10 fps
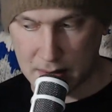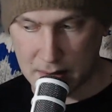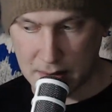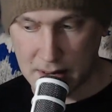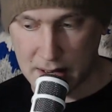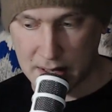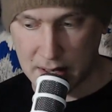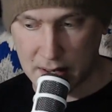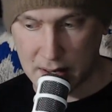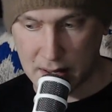
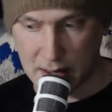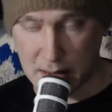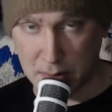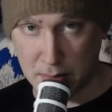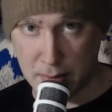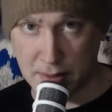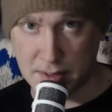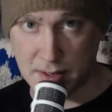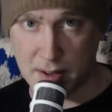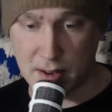taking a couple
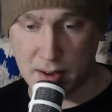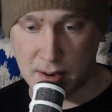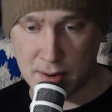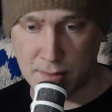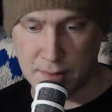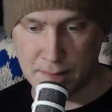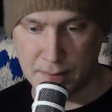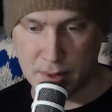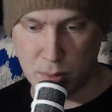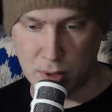months off
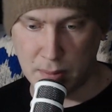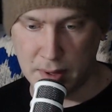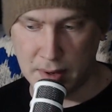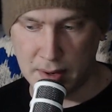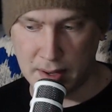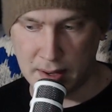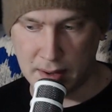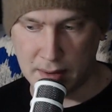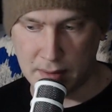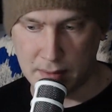would have been,
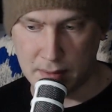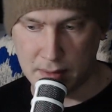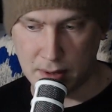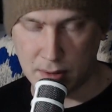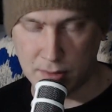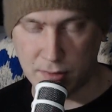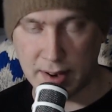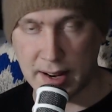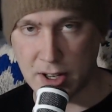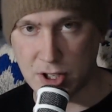
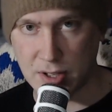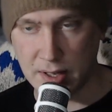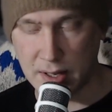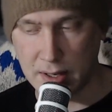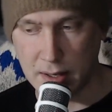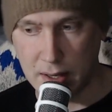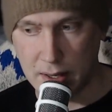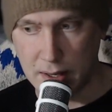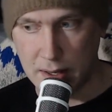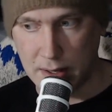financially
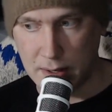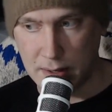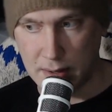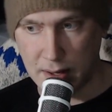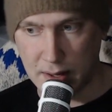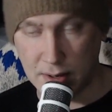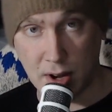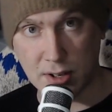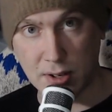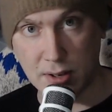
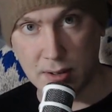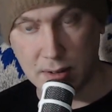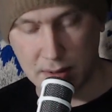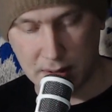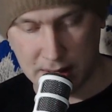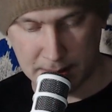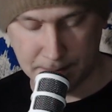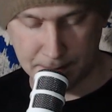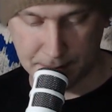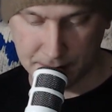not good.
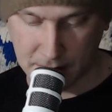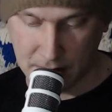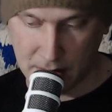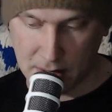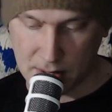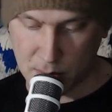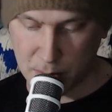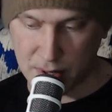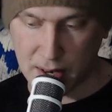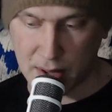So we
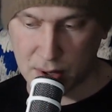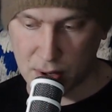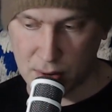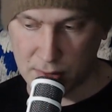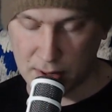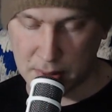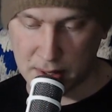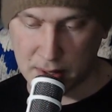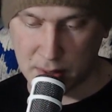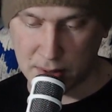put together a
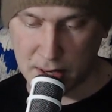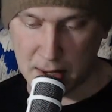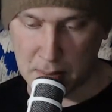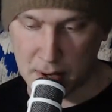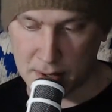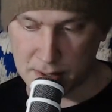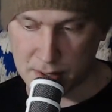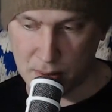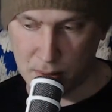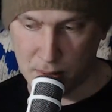GoFundMe with a modest
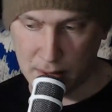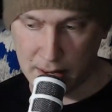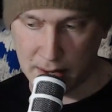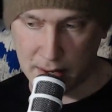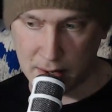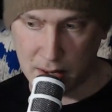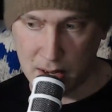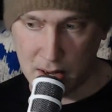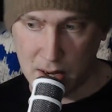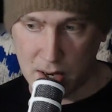goal, and
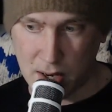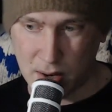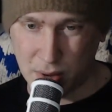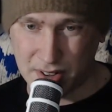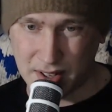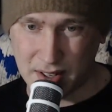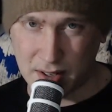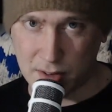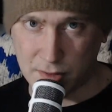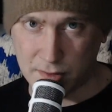
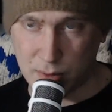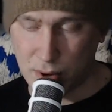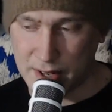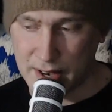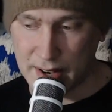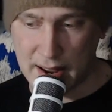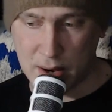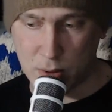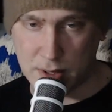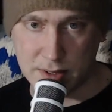within 48
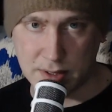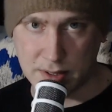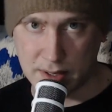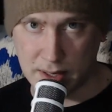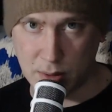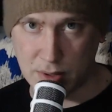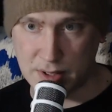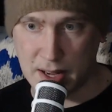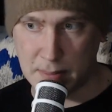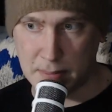hours, it was up